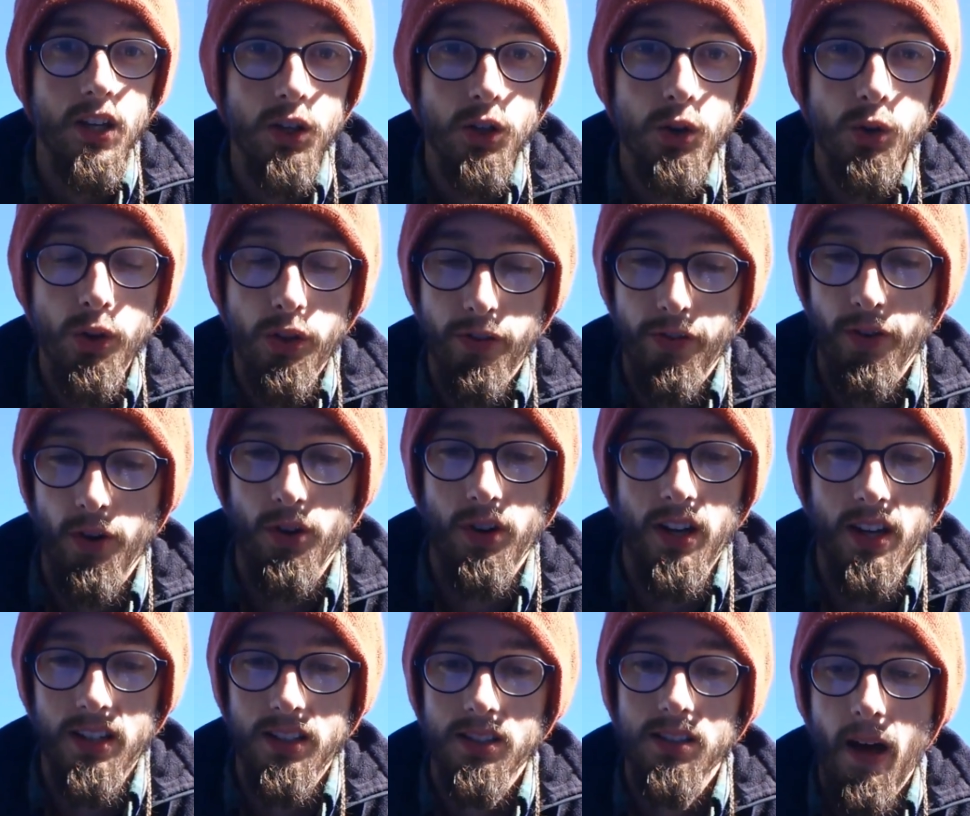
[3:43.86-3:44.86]
Youth
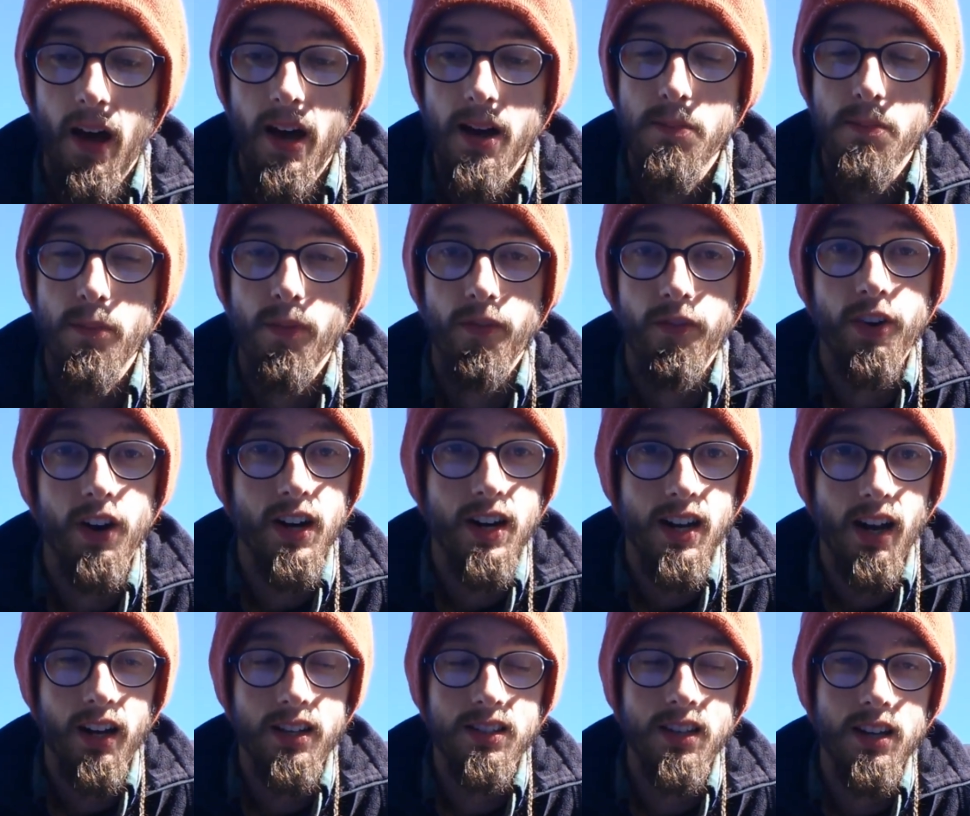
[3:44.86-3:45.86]
focus. I'm very
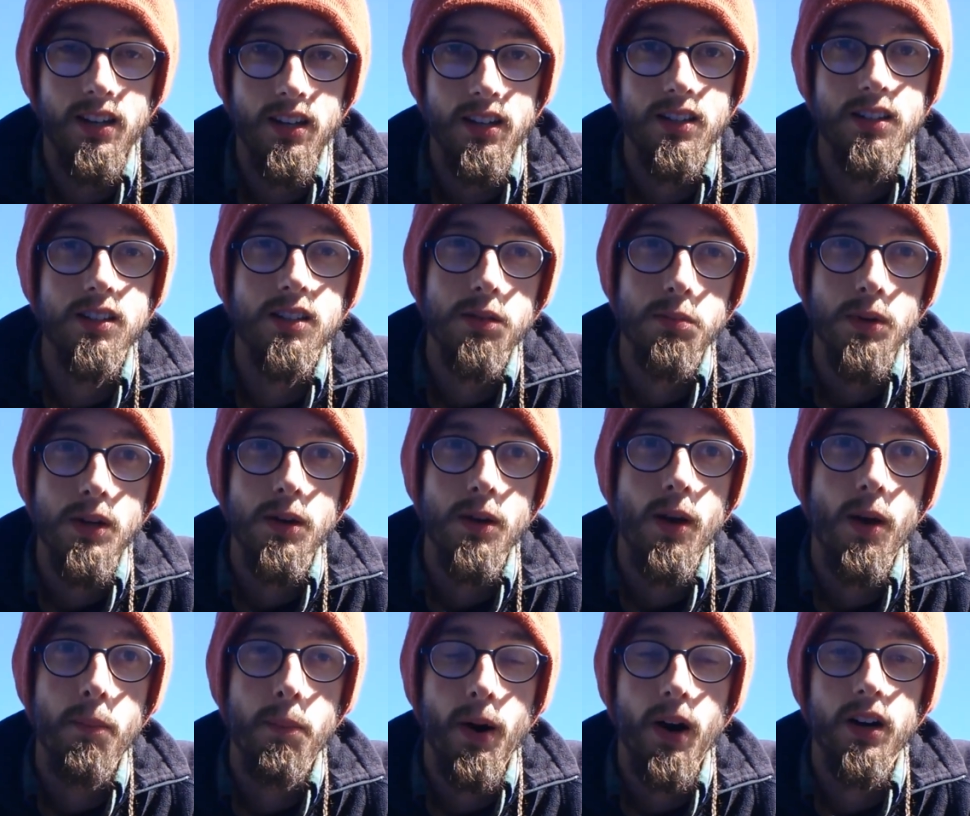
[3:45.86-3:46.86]
excited to
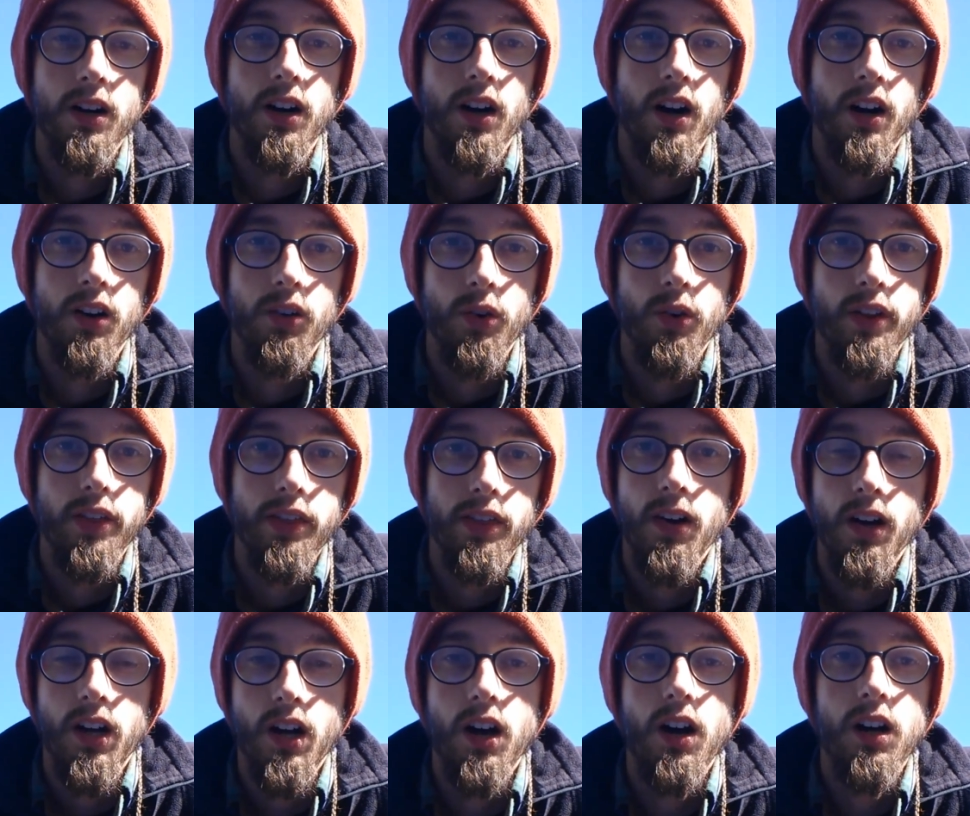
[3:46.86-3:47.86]
be partnering with
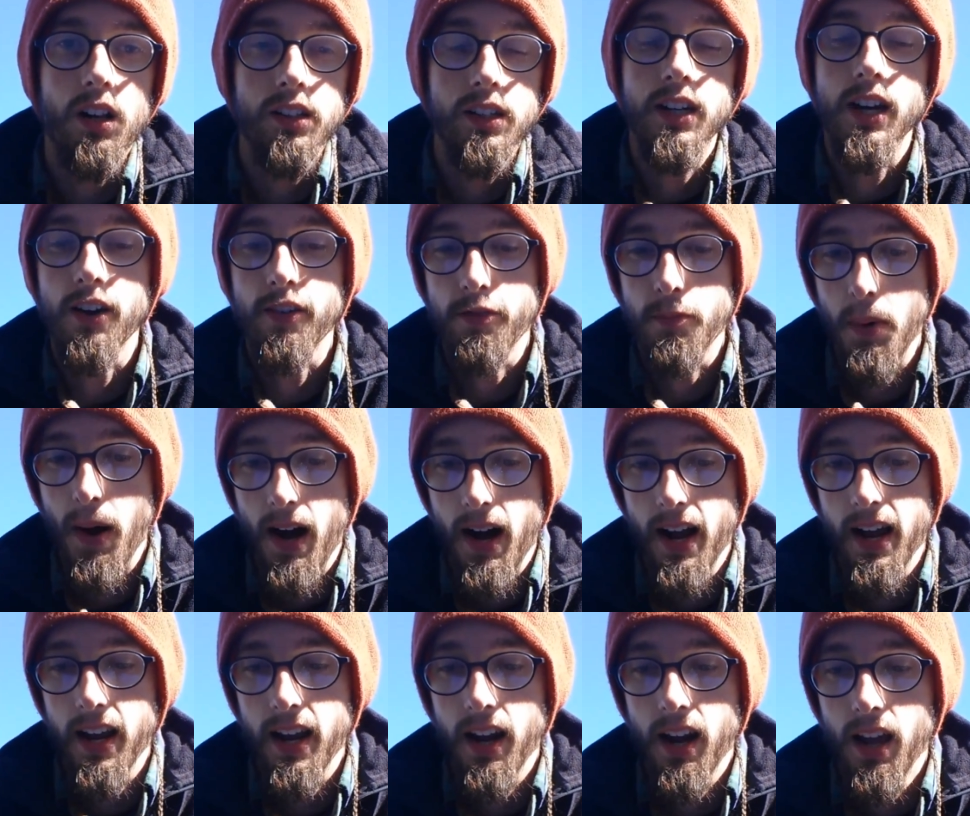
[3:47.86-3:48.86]
a colleague of
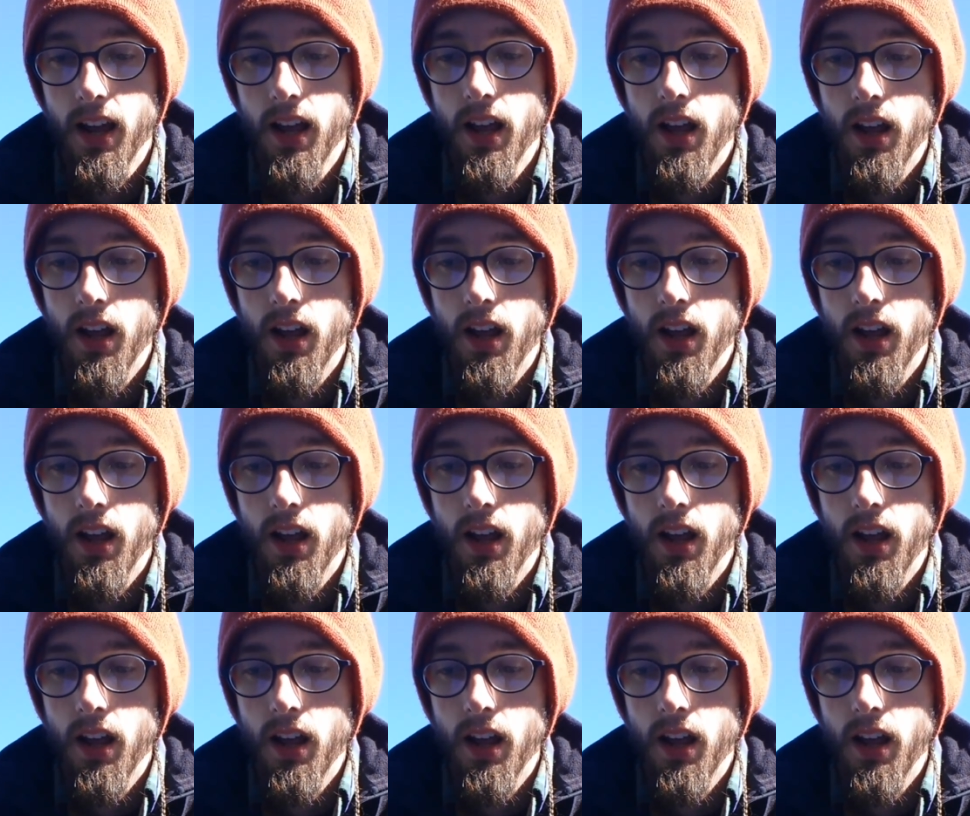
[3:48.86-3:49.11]
mine